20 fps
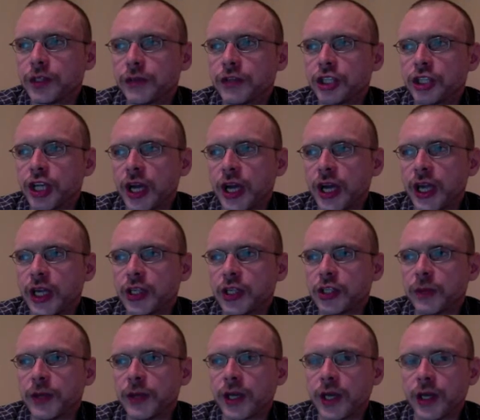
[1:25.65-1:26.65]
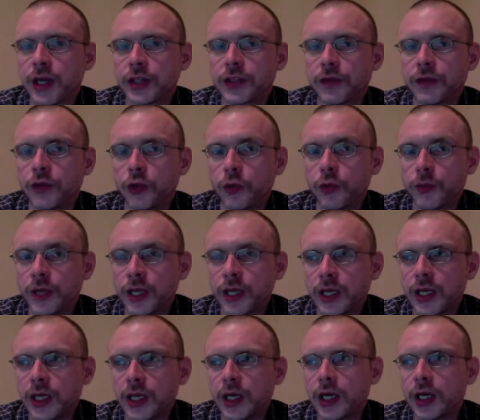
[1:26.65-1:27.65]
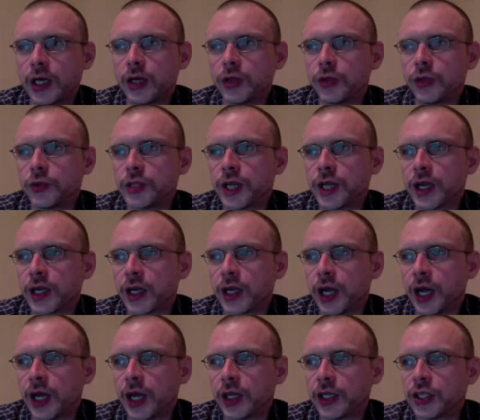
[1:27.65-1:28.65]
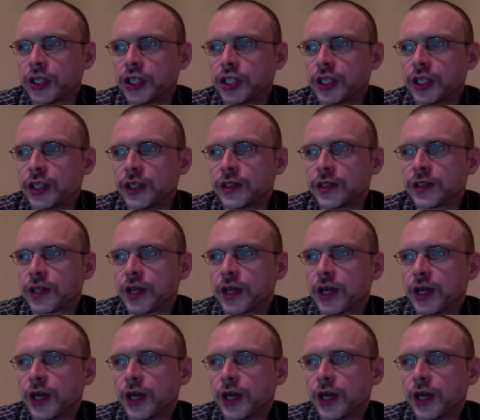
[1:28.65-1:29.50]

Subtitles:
have changed because of new media, new technologies.